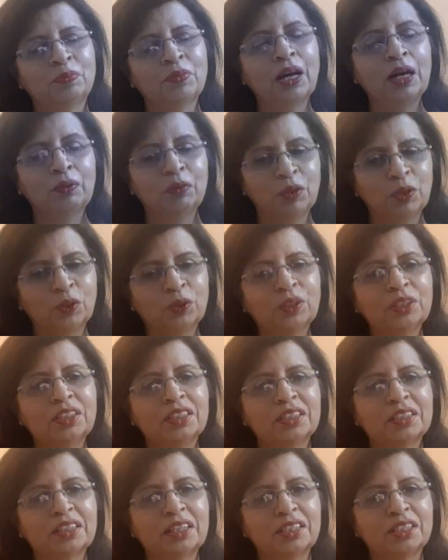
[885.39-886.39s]
And we're going to
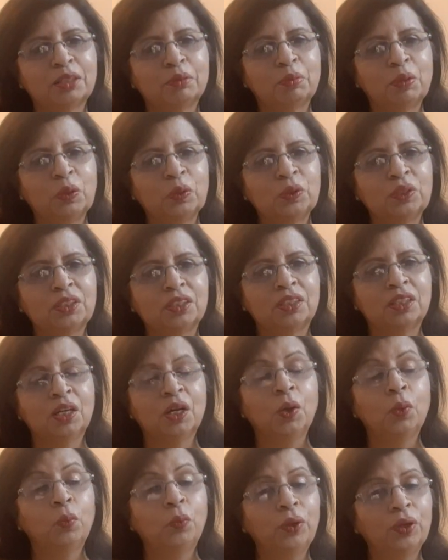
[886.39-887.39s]
discuss about it.
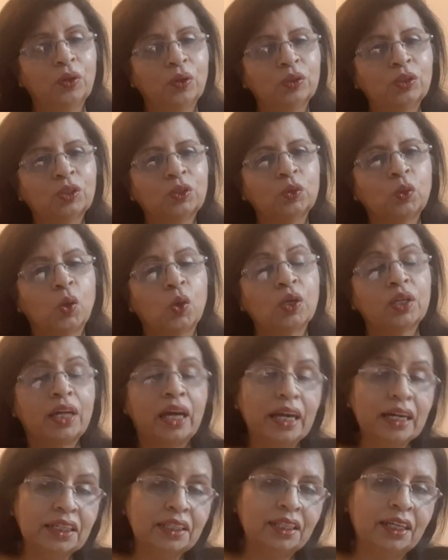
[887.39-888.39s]
We're going to talk
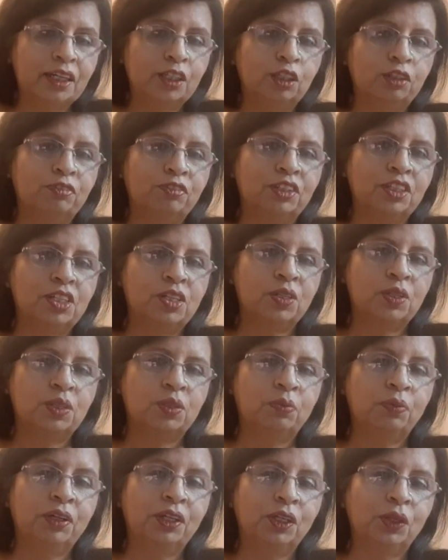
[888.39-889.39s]
at the end of this
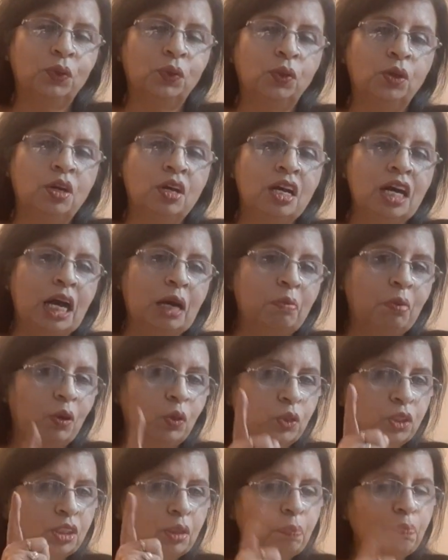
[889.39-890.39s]
video
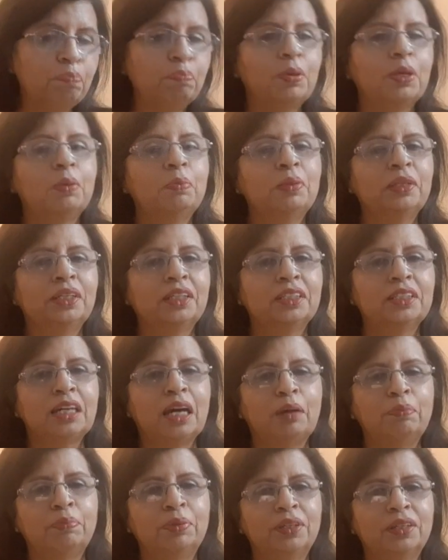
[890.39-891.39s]
about the permanent
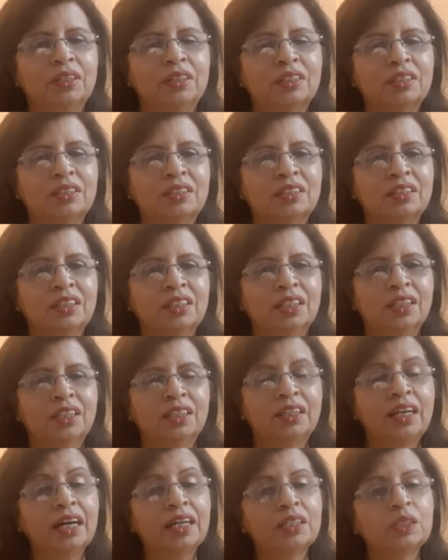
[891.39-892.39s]
happiness,
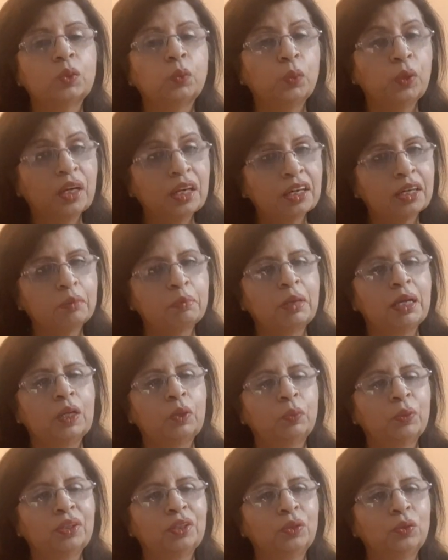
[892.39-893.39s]
that will remain
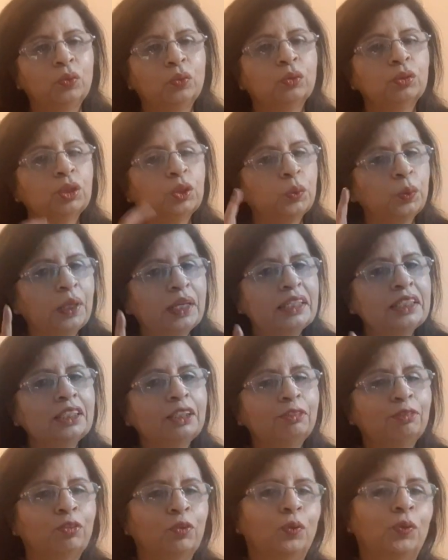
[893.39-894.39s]
with you
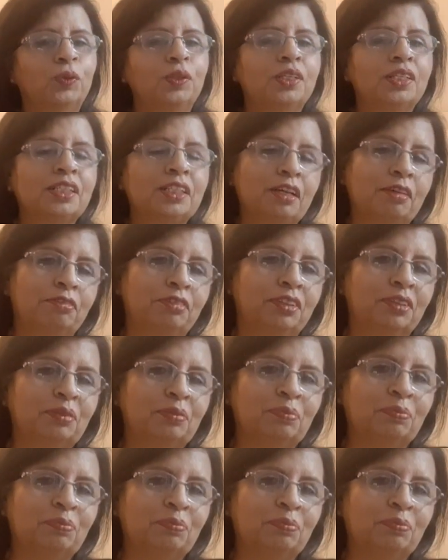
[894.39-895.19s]
24/7.